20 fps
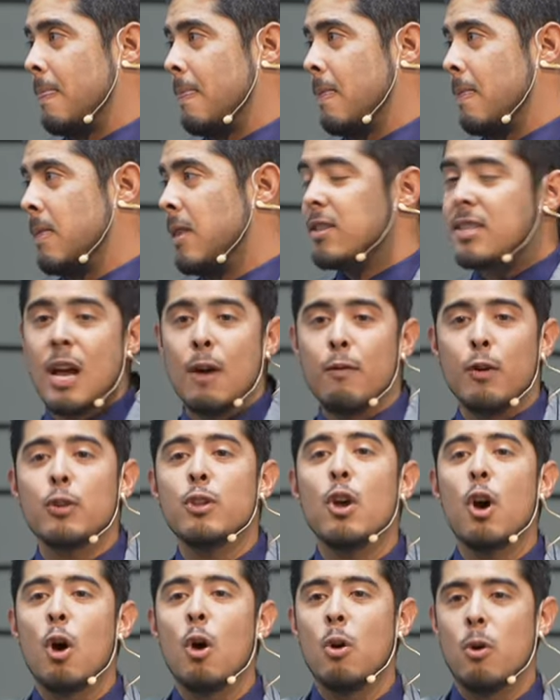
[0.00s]
The devil
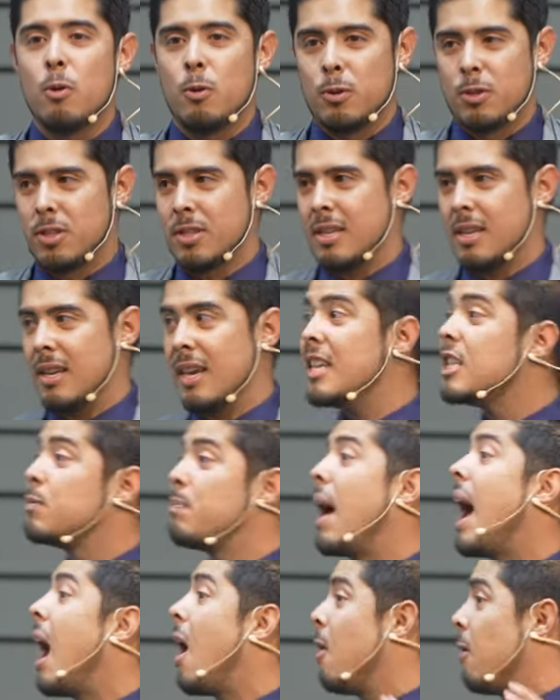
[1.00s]
knows his
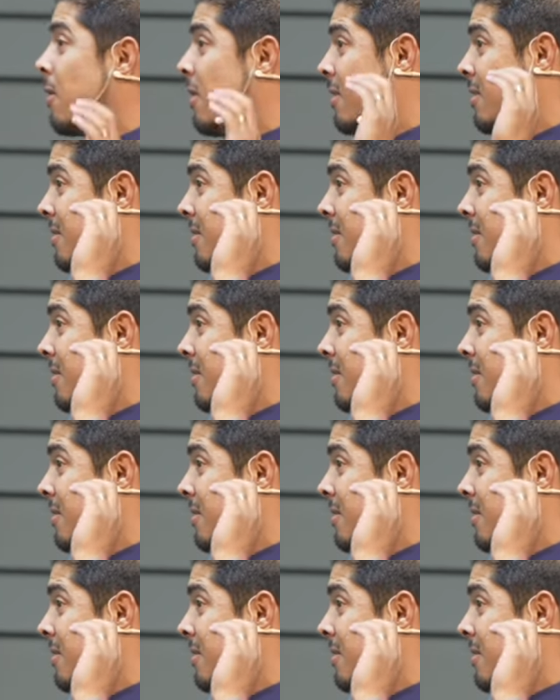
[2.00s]
power,